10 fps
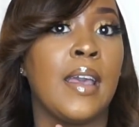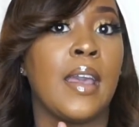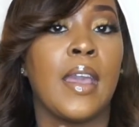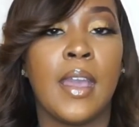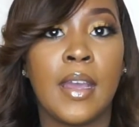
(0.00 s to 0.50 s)

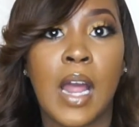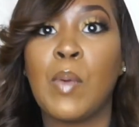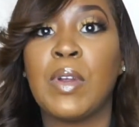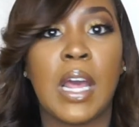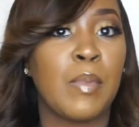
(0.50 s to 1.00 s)
and I
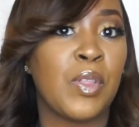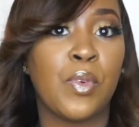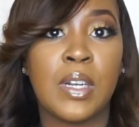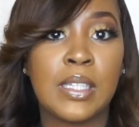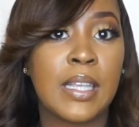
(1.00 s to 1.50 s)
would not be
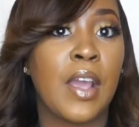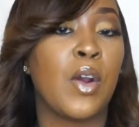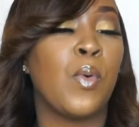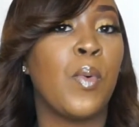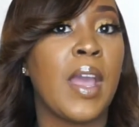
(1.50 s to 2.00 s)
throwing this hair
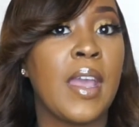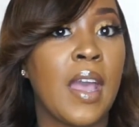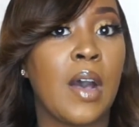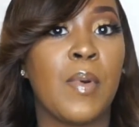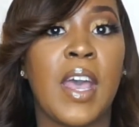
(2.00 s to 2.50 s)
away.
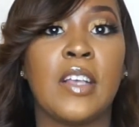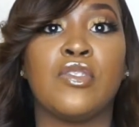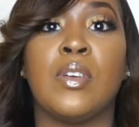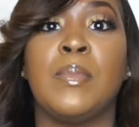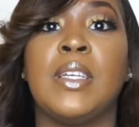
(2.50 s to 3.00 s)
I would
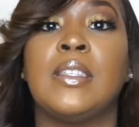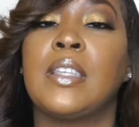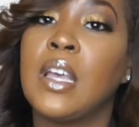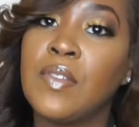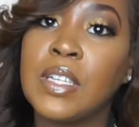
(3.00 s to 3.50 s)
actually be
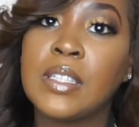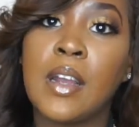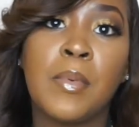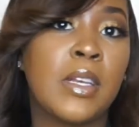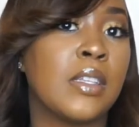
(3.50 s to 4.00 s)
saving this
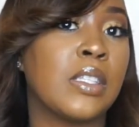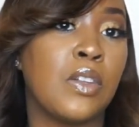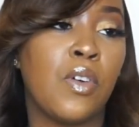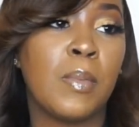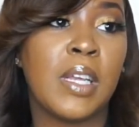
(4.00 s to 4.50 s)
hair because
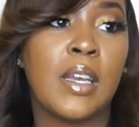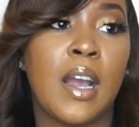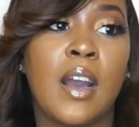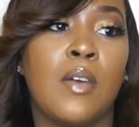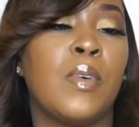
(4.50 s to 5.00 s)
normally
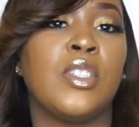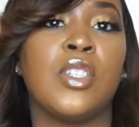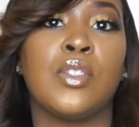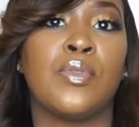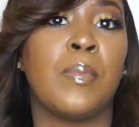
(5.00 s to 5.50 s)
I always
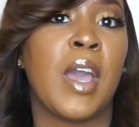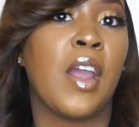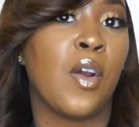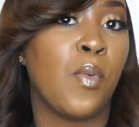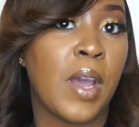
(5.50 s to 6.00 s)
just throw my
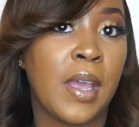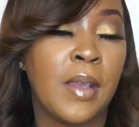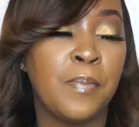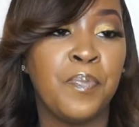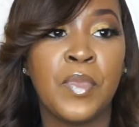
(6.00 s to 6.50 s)
hair
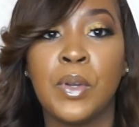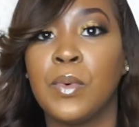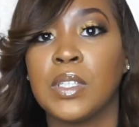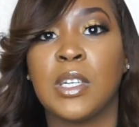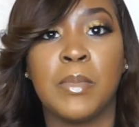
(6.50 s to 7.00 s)
away
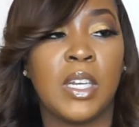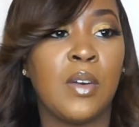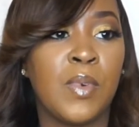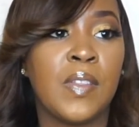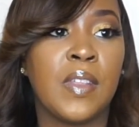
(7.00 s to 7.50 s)
once I'm done
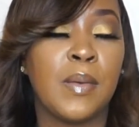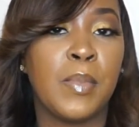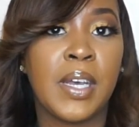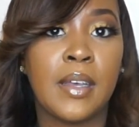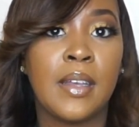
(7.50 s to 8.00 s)
with it,
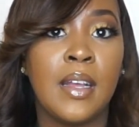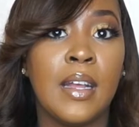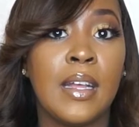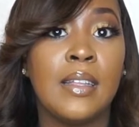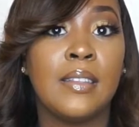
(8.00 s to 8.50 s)
but
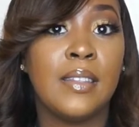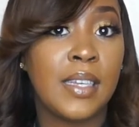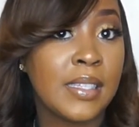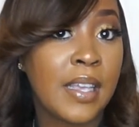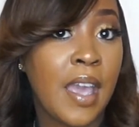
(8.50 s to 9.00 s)

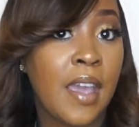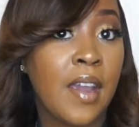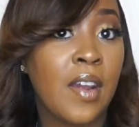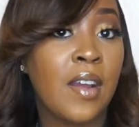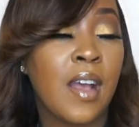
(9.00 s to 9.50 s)
this
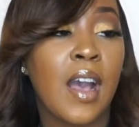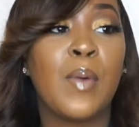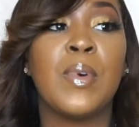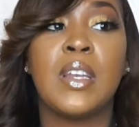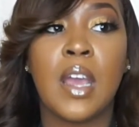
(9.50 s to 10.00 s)
hair I
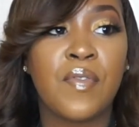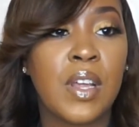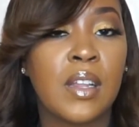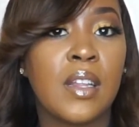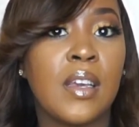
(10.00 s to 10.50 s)
would
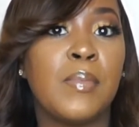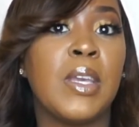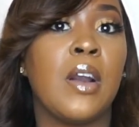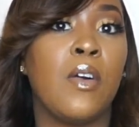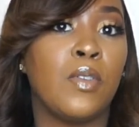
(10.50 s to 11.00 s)
definitely be
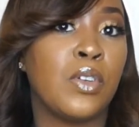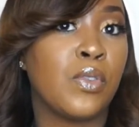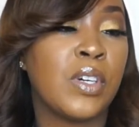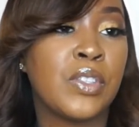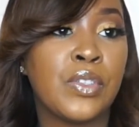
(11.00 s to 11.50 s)
holding
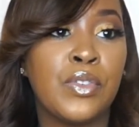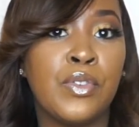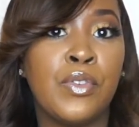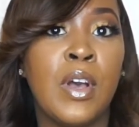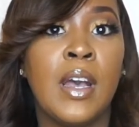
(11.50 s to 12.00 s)
on
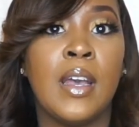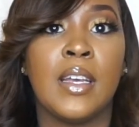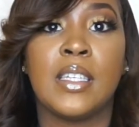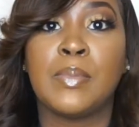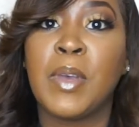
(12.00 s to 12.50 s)
to,
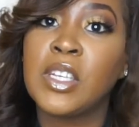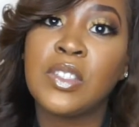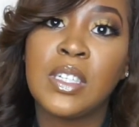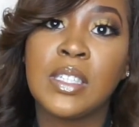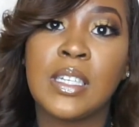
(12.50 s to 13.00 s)

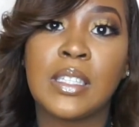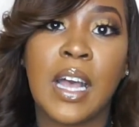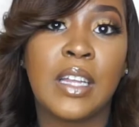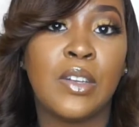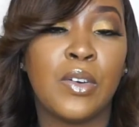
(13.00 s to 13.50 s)
especially since
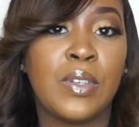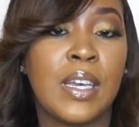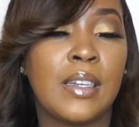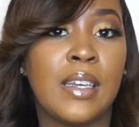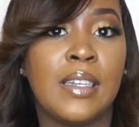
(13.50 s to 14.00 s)
I know
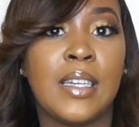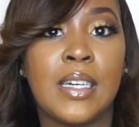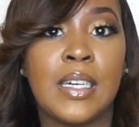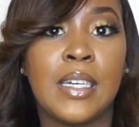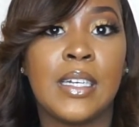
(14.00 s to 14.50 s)
that it
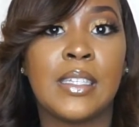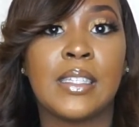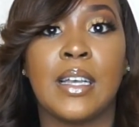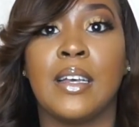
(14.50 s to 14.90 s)
does,